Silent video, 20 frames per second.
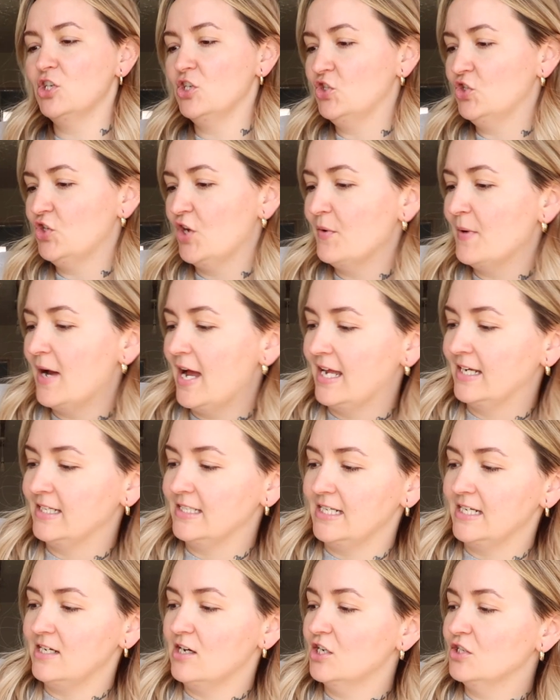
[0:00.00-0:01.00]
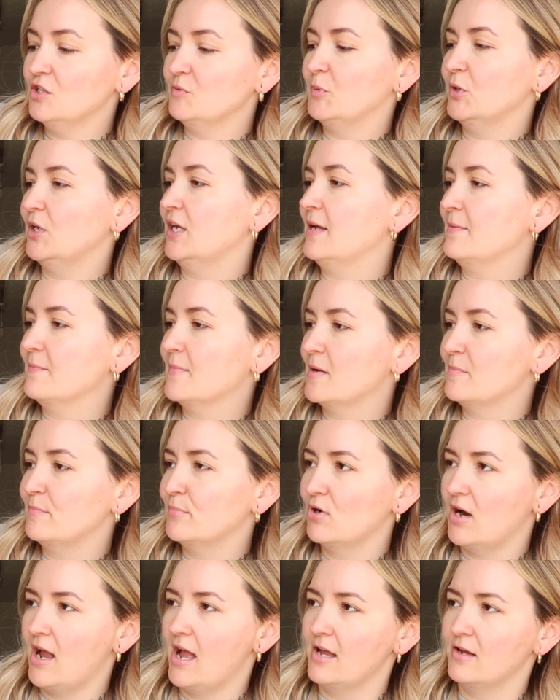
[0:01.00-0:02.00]
is so handy. I just put it in my
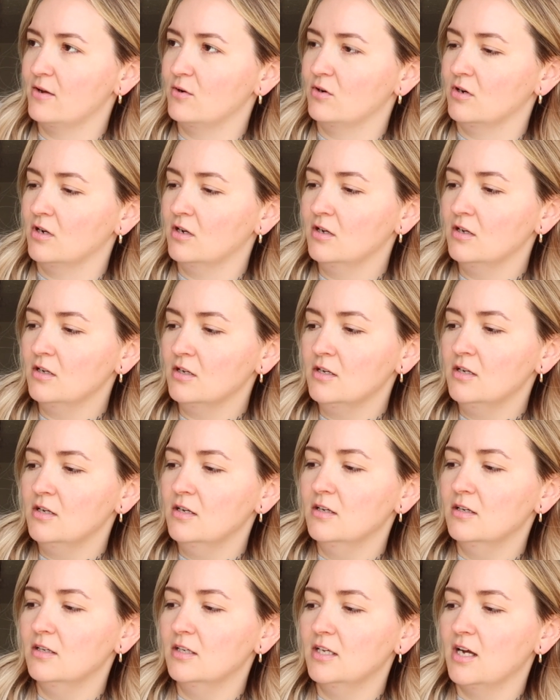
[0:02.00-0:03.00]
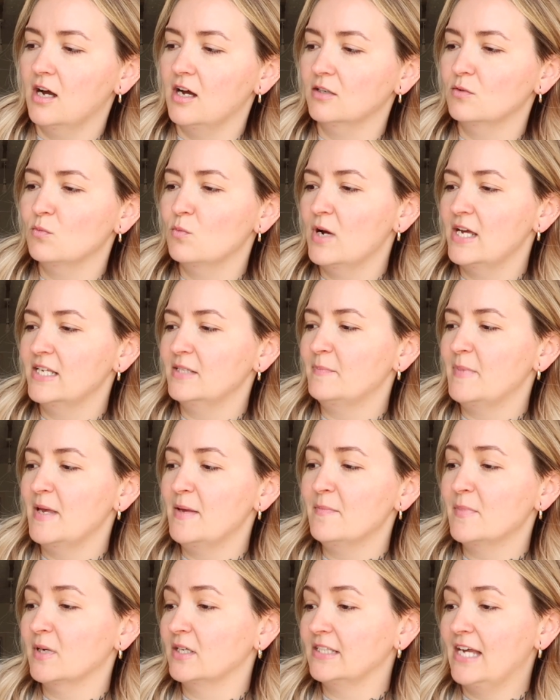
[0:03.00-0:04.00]
brown garden waste
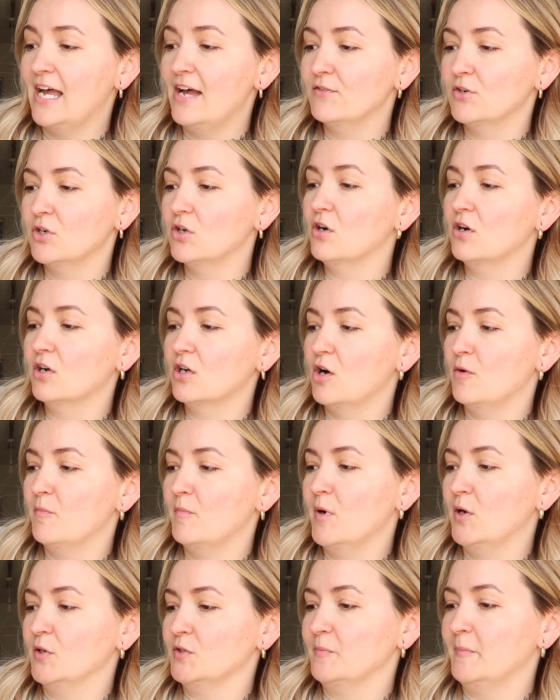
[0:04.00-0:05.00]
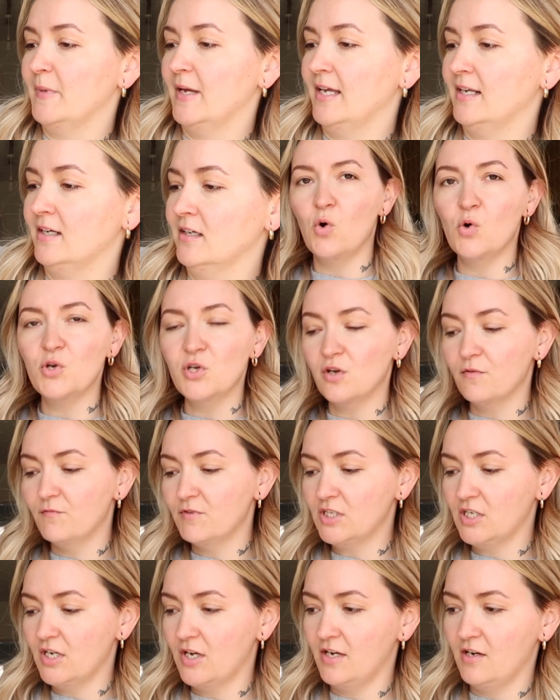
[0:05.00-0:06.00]
bin because I haven't got a compost bin. Or you can
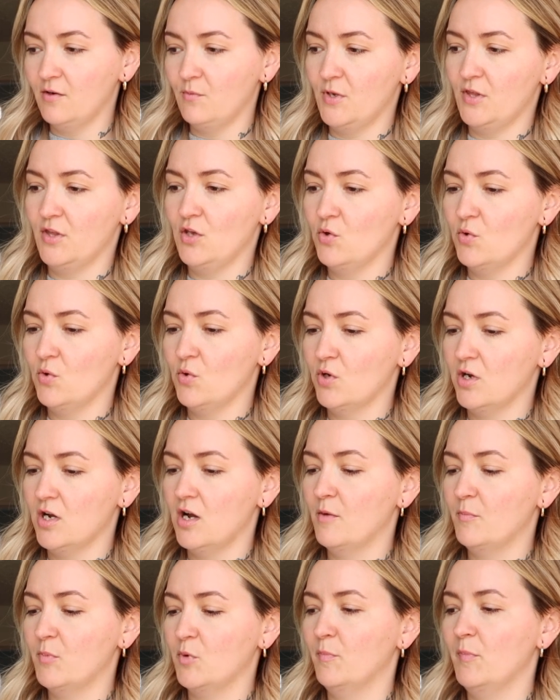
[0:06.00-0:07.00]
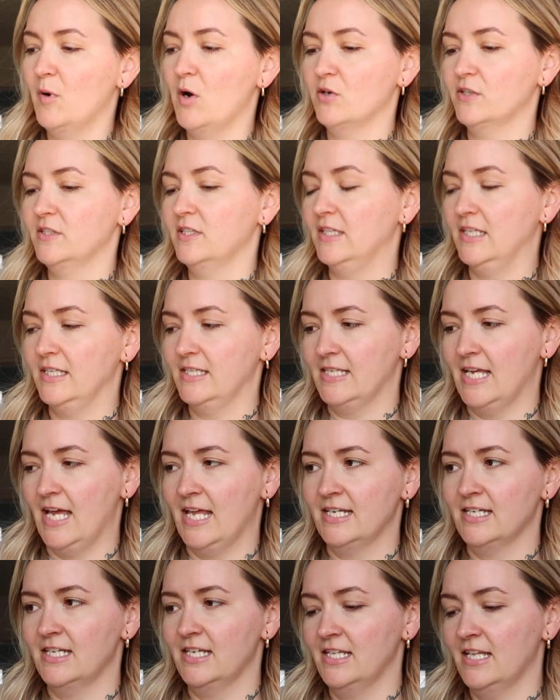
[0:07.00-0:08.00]
return it with your cardboard box that they
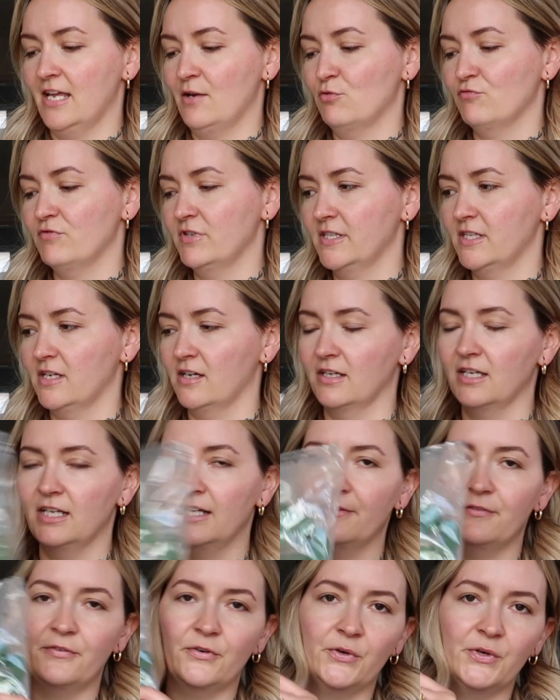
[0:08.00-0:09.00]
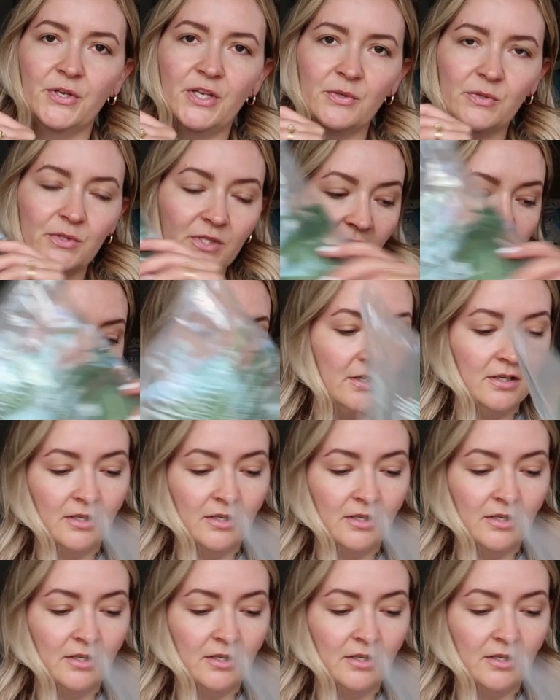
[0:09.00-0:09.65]
send and they will recycle it for you, so